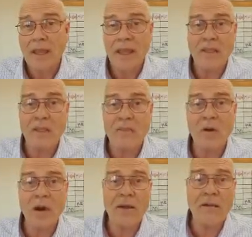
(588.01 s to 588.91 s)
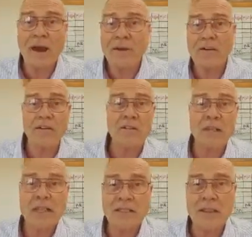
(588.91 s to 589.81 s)
And so I've hired some
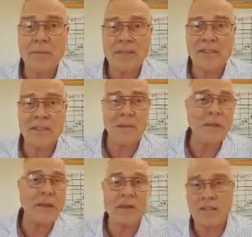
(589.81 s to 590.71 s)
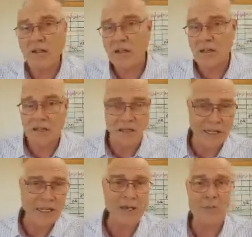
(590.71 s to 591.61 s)
landscapers to come in and start
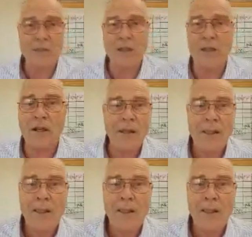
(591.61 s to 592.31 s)
cleaning up the yard.